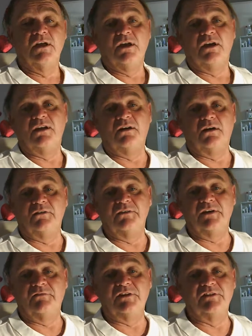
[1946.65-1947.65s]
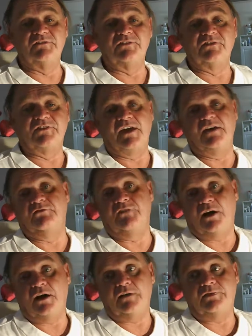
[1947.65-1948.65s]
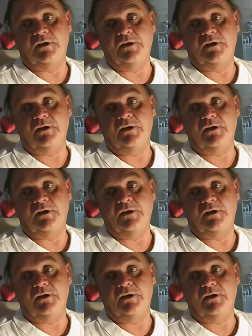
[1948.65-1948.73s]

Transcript: and all the evidence that they've got